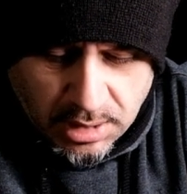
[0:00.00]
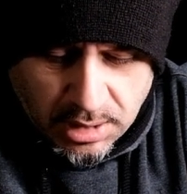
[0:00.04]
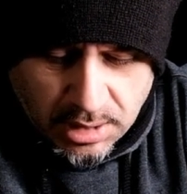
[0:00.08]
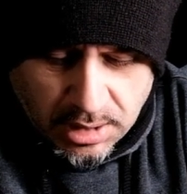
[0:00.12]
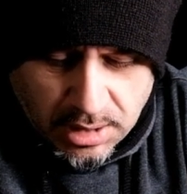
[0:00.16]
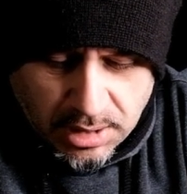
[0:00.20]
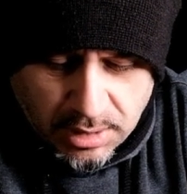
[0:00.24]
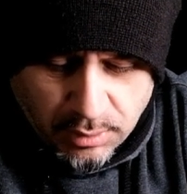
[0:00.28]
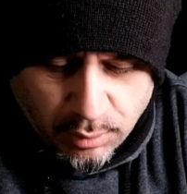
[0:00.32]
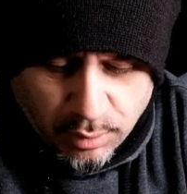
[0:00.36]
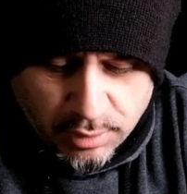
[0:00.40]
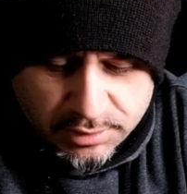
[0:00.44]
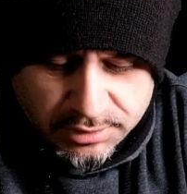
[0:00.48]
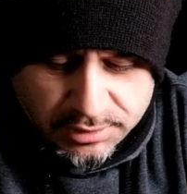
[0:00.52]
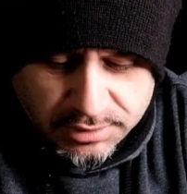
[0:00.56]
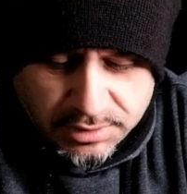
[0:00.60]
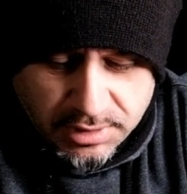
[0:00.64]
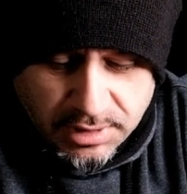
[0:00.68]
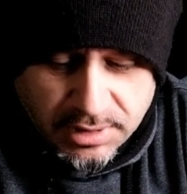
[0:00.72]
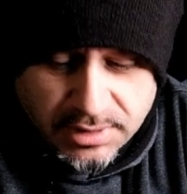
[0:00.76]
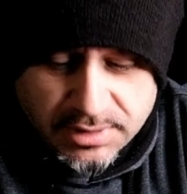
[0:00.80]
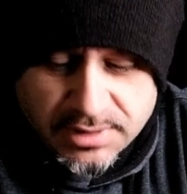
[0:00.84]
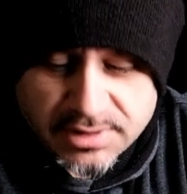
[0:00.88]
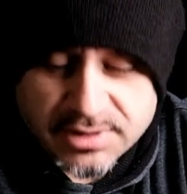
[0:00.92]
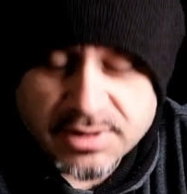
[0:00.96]
I was really
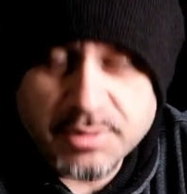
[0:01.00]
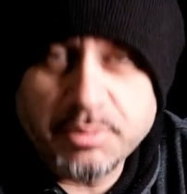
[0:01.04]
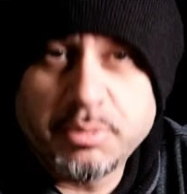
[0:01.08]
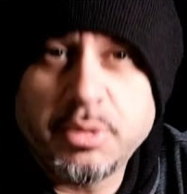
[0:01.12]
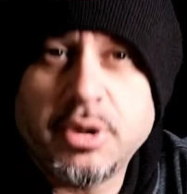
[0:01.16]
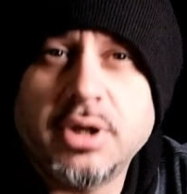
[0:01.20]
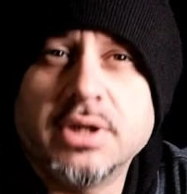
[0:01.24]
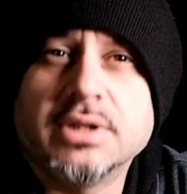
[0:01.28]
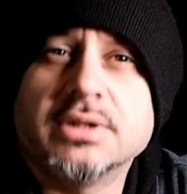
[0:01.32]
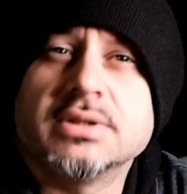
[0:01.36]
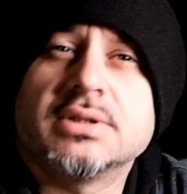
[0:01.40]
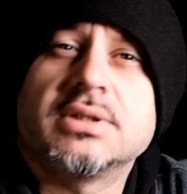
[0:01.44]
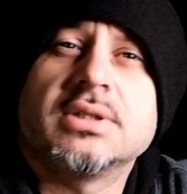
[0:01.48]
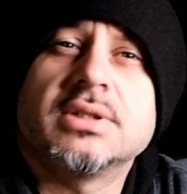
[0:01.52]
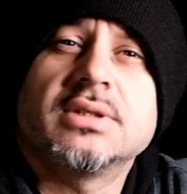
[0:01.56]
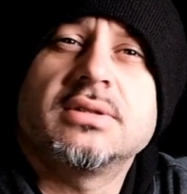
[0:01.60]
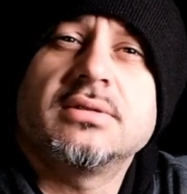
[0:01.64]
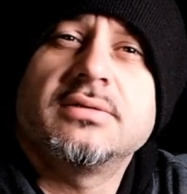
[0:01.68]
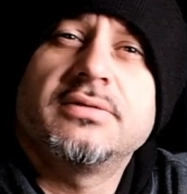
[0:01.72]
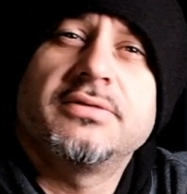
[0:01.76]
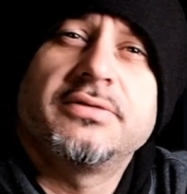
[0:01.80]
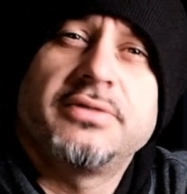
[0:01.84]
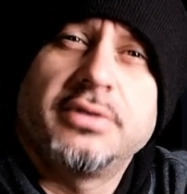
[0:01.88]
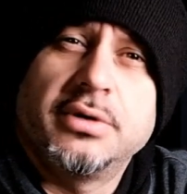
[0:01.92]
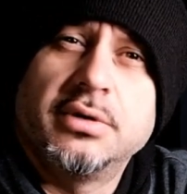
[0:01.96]
disappointed at
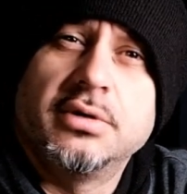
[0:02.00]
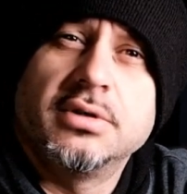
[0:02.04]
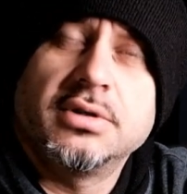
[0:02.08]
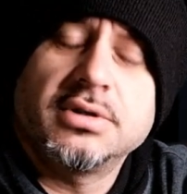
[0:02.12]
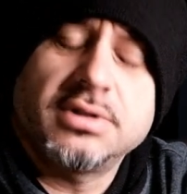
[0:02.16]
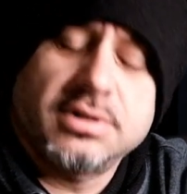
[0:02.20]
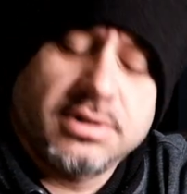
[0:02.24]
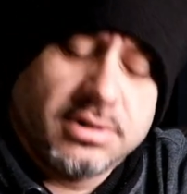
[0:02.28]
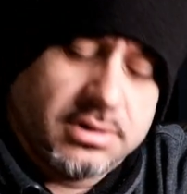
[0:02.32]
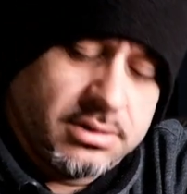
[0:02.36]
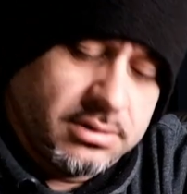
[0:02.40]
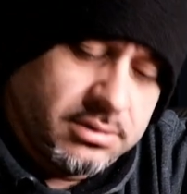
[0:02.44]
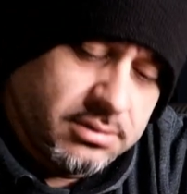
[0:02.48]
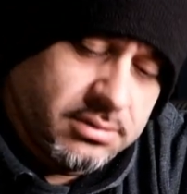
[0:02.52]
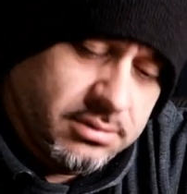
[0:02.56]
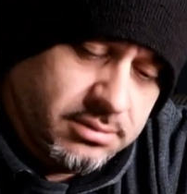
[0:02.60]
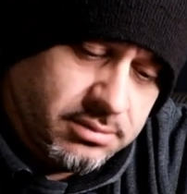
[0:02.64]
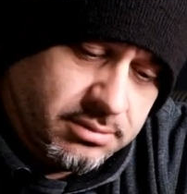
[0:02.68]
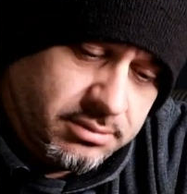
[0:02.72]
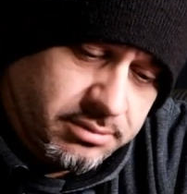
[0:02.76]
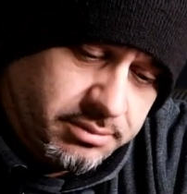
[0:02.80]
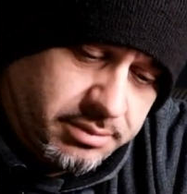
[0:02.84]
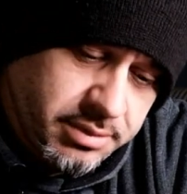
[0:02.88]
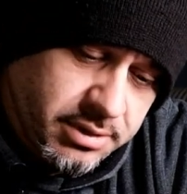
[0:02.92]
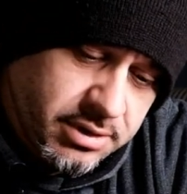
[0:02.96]
first
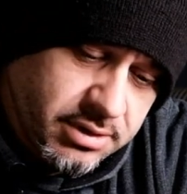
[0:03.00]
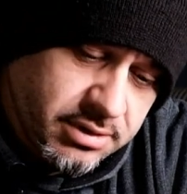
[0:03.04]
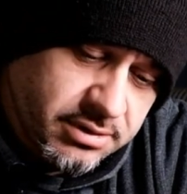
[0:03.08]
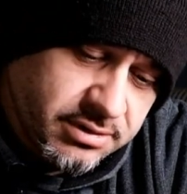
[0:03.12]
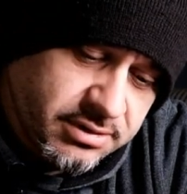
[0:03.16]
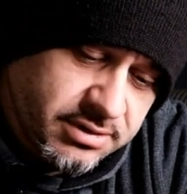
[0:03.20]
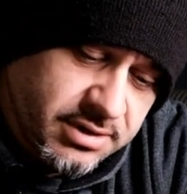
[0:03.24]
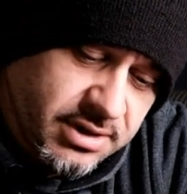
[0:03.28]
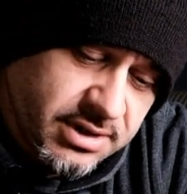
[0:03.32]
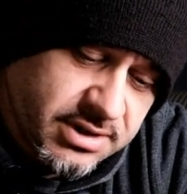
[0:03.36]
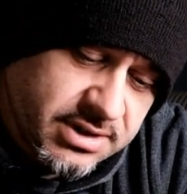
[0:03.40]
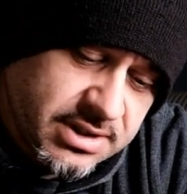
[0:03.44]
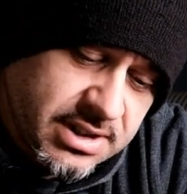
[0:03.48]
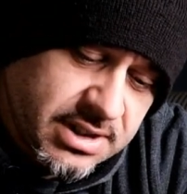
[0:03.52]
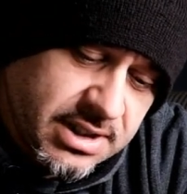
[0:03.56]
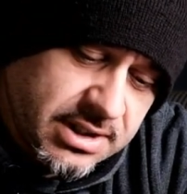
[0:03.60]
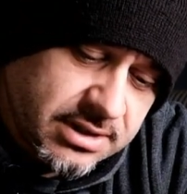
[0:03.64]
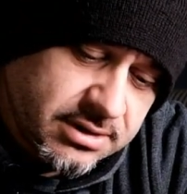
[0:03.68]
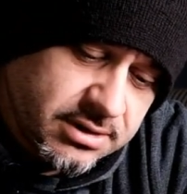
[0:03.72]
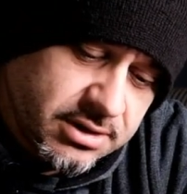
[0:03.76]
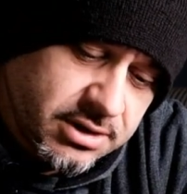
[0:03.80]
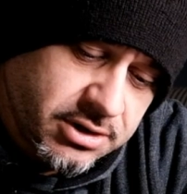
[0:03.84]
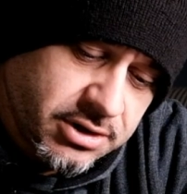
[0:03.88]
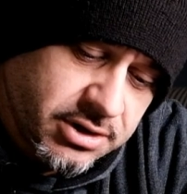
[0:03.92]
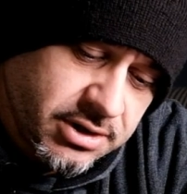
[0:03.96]
because these
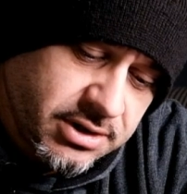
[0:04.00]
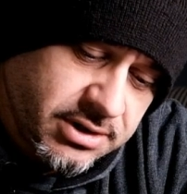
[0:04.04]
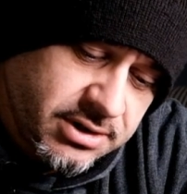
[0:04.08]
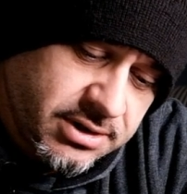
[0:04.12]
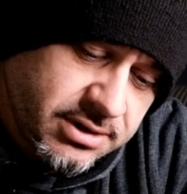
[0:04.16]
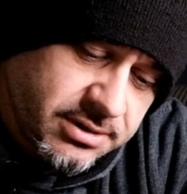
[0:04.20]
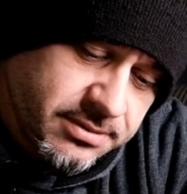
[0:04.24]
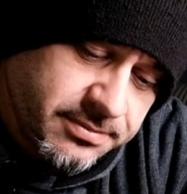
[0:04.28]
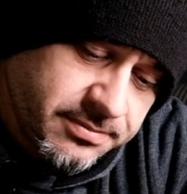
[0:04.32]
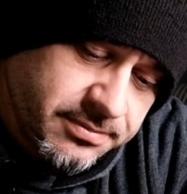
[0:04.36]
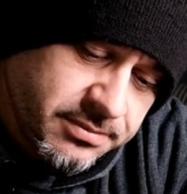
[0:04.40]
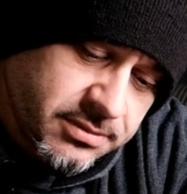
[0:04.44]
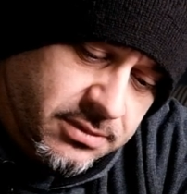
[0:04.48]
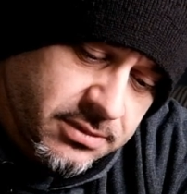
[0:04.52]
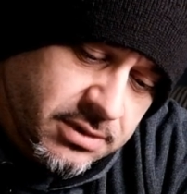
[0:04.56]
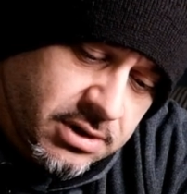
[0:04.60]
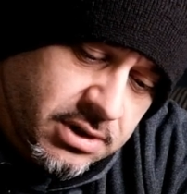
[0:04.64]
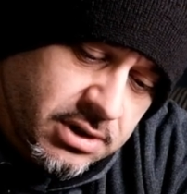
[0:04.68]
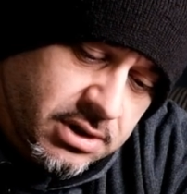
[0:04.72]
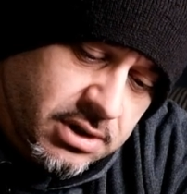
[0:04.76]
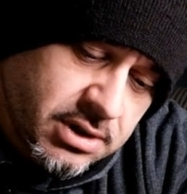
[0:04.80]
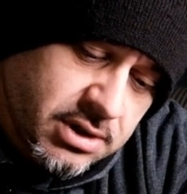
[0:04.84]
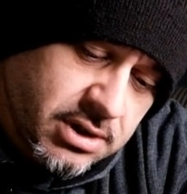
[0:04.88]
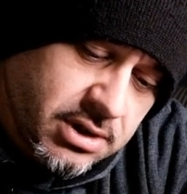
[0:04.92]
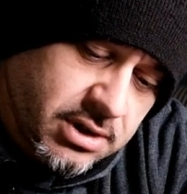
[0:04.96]
cartridges
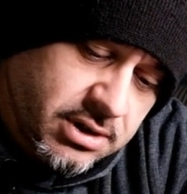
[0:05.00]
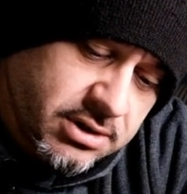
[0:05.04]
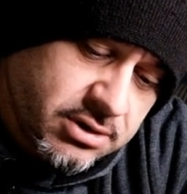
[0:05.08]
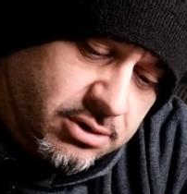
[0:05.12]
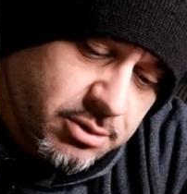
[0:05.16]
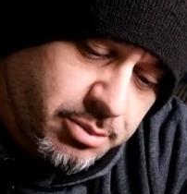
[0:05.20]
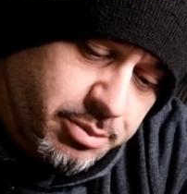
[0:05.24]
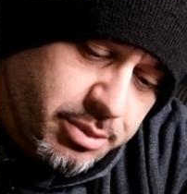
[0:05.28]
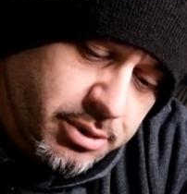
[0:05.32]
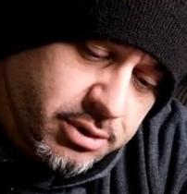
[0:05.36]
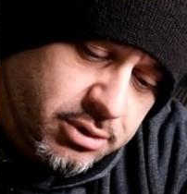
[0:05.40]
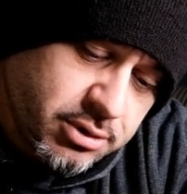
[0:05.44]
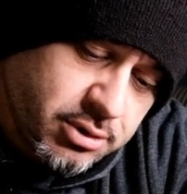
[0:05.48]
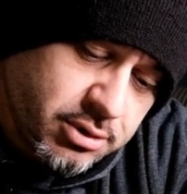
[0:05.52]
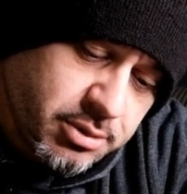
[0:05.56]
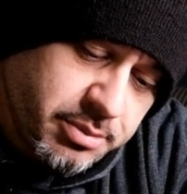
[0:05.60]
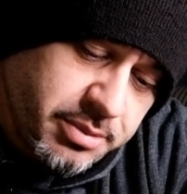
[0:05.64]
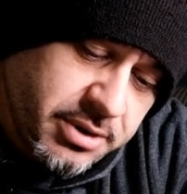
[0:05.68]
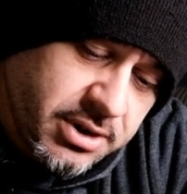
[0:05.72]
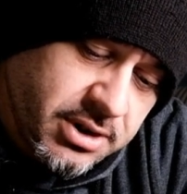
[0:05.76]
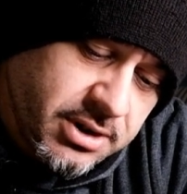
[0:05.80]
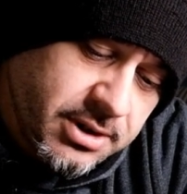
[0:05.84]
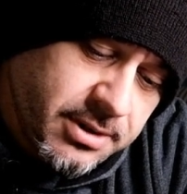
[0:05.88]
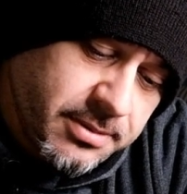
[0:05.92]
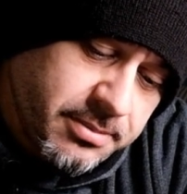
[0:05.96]
is supposed to
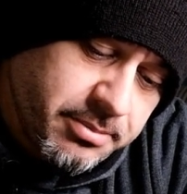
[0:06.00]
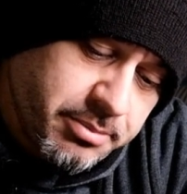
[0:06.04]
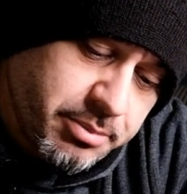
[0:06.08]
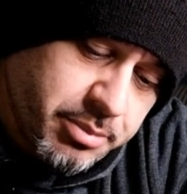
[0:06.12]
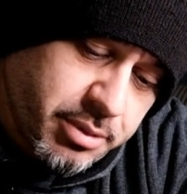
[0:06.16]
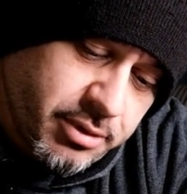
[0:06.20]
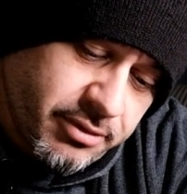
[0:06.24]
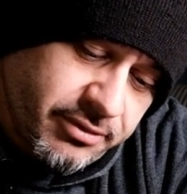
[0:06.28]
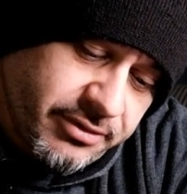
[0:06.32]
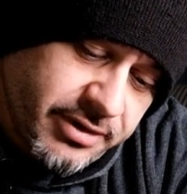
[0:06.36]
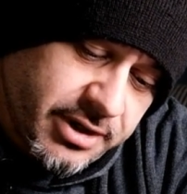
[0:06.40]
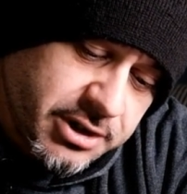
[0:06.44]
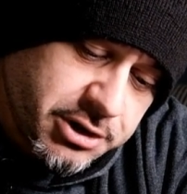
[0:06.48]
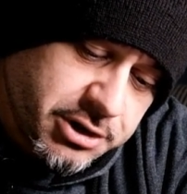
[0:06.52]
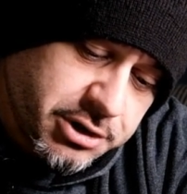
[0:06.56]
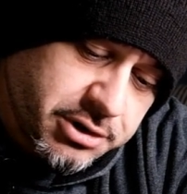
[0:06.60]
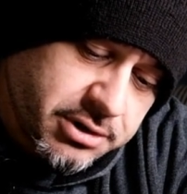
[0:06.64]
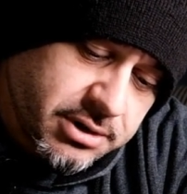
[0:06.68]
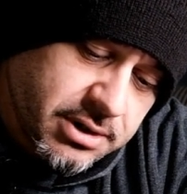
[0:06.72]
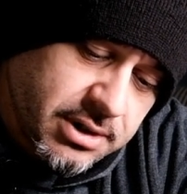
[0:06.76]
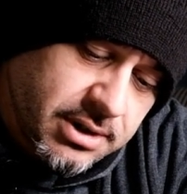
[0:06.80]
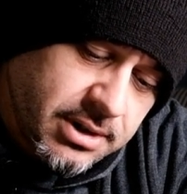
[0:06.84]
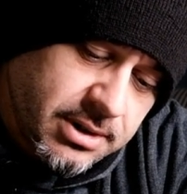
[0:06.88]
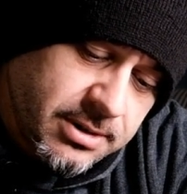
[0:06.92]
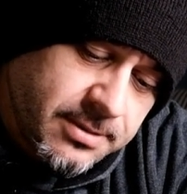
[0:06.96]
be
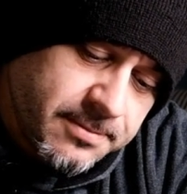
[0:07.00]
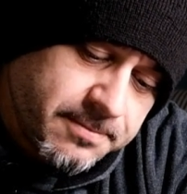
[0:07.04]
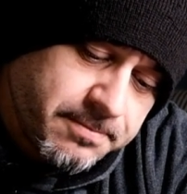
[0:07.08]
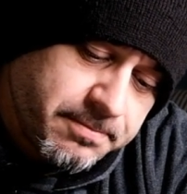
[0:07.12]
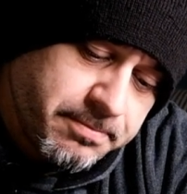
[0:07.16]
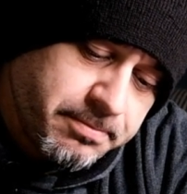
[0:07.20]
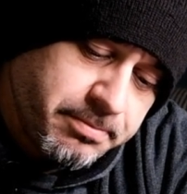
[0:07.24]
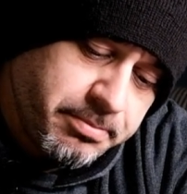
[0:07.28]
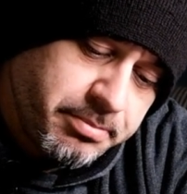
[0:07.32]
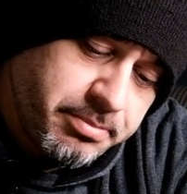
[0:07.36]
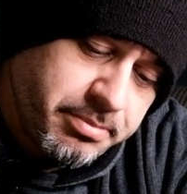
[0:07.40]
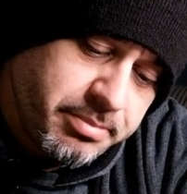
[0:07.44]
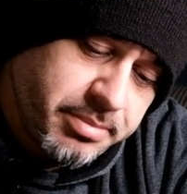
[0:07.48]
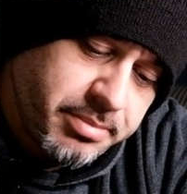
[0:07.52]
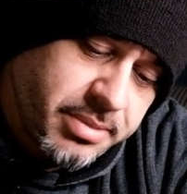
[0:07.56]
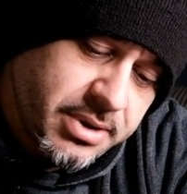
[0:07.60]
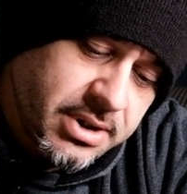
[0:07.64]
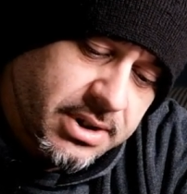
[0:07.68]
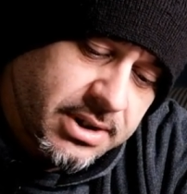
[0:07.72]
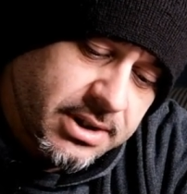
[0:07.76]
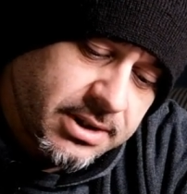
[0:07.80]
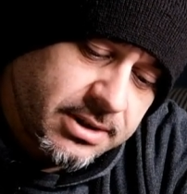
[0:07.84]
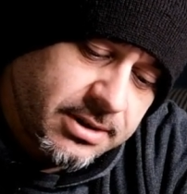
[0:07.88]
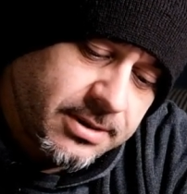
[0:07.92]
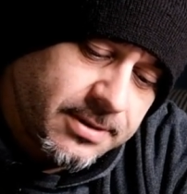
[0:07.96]
professional,
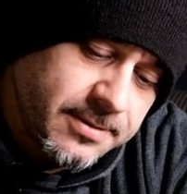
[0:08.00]
but